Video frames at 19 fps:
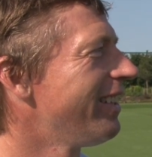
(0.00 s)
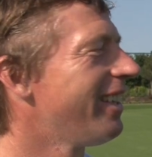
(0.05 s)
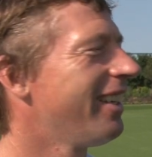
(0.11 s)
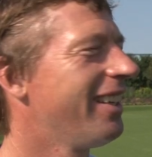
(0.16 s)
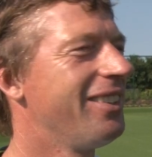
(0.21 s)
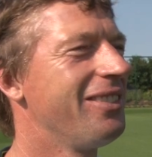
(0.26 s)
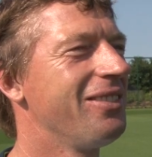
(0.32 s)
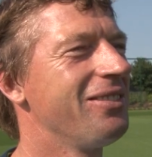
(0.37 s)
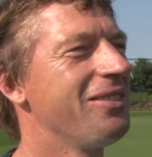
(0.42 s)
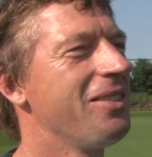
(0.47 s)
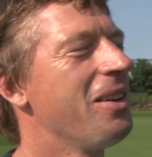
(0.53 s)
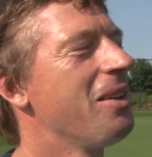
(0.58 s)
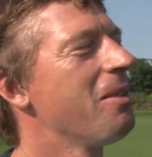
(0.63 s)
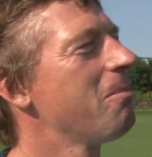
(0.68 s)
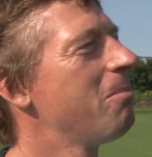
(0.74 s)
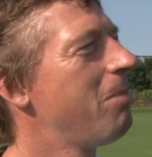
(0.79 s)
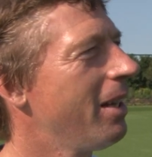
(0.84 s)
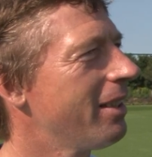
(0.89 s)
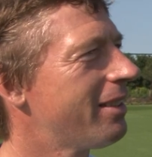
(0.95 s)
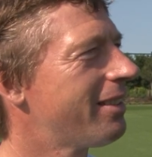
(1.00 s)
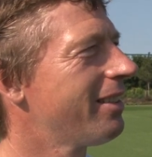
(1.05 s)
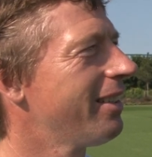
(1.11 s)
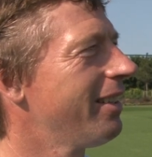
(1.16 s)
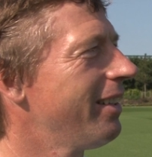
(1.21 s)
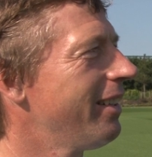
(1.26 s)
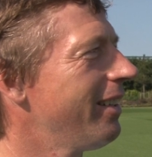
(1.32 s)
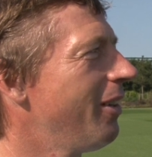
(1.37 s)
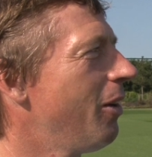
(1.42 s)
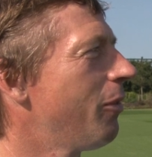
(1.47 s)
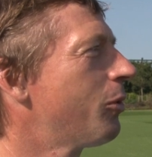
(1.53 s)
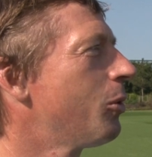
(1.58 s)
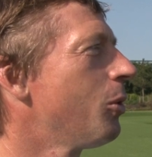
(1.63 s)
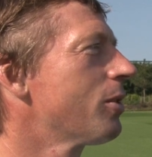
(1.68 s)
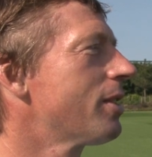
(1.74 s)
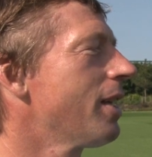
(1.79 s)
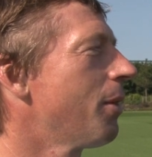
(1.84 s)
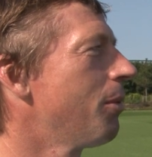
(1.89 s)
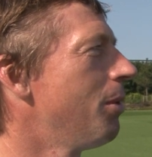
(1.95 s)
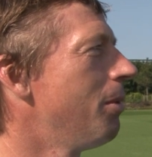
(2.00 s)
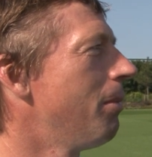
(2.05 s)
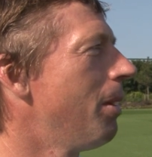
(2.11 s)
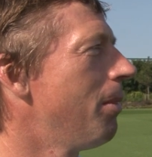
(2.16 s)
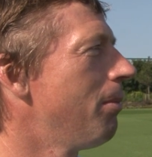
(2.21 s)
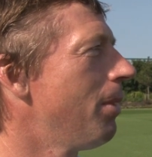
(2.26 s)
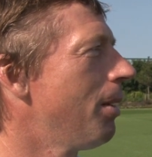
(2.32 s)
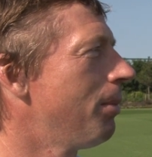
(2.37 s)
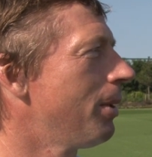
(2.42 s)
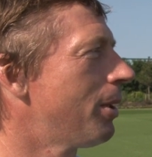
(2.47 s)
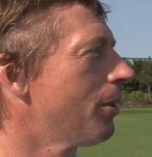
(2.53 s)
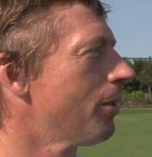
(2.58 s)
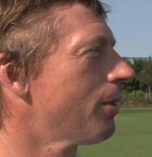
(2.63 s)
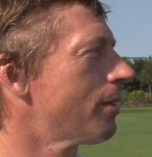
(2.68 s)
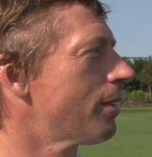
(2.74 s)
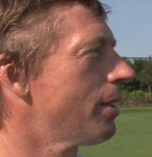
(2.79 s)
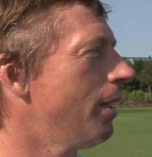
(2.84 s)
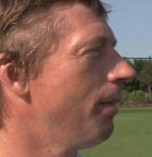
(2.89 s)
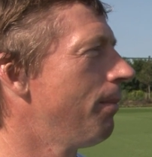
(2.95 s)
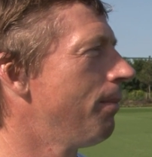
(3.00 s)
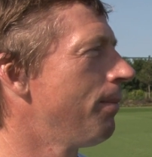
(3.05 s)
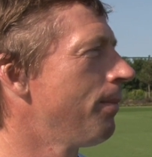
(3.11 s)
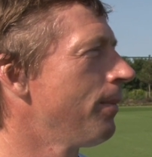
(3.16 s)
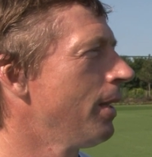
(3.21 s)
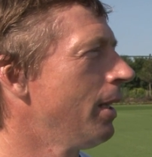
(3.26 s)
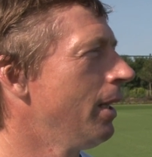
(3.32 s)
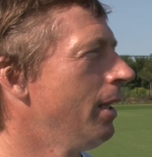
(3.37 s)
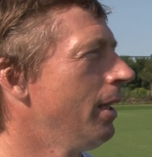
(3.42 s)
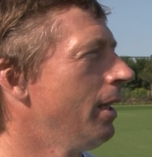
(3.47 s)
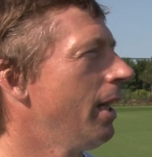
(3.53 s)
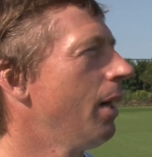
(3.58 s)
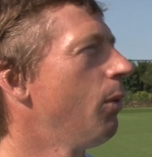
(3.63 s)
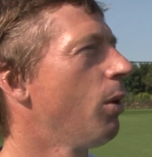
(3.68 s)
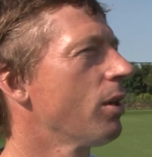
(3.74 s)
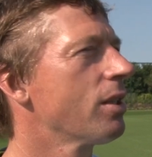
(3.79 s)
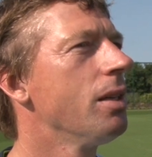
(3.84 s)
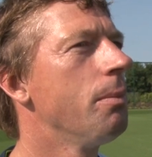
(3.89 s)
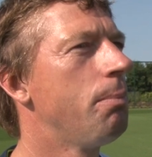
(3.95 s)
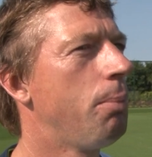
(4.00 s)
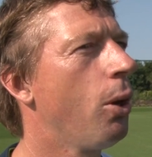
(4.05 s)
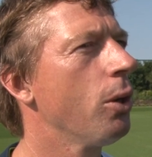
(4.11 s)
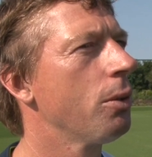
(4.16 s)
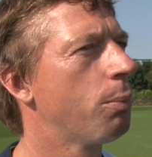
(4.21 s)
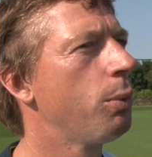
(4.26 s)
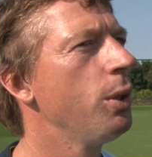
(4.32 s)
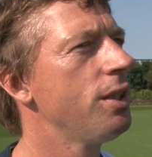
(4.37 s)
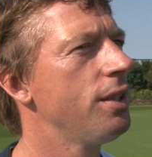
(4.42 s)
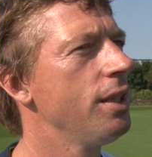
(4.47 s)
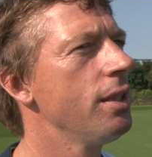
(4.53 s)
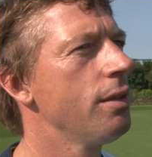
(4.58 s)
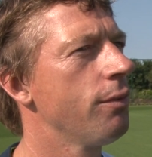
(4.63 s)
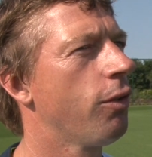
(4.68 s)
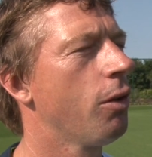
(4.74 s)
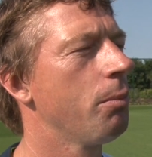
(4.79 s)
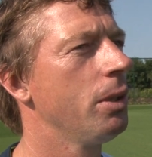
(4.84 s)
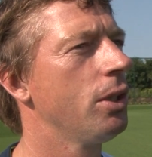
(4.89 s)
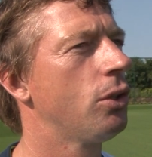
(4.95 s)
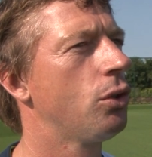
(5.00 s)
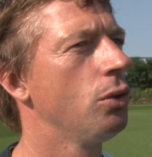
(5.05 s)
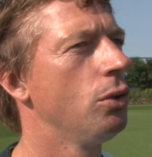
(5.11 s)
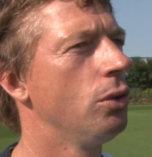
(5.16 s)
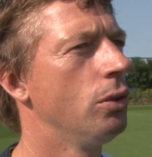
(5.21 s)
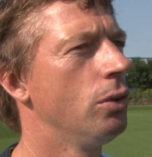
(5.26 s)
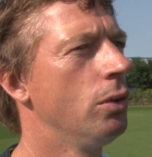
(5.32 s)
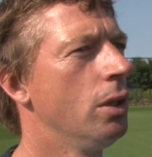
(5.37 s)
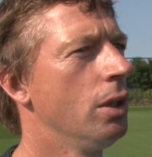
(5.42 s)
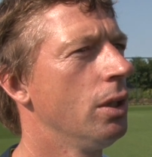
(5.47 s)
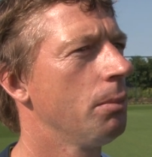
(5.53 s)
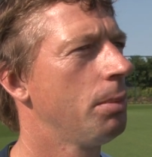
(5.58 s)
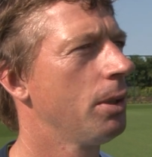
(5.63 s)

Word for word: um, but uh, of course, I remember because um, it was an important preseason for me too.